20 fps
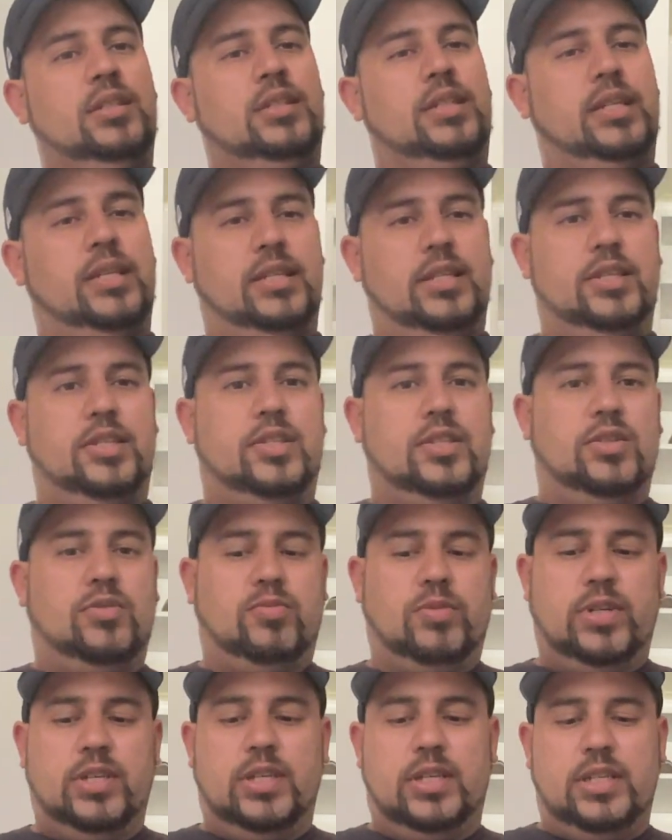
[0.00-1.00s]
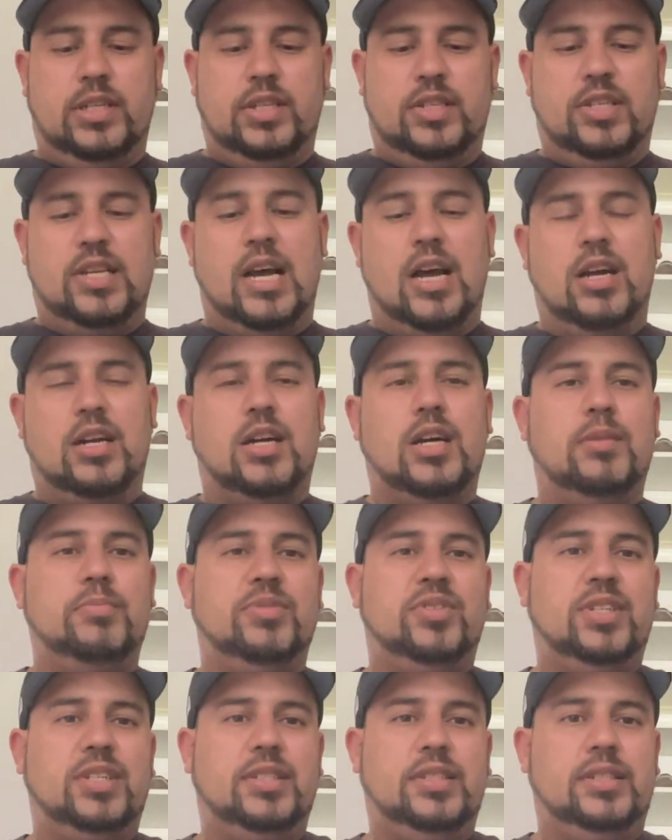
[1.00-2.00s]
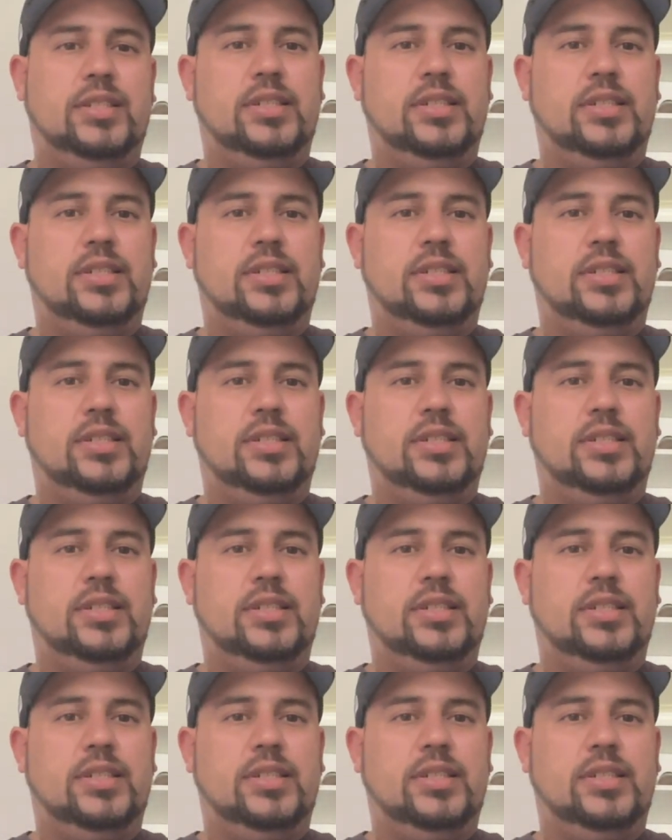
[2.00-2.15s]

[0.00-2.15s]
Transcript: And this is how it comes in.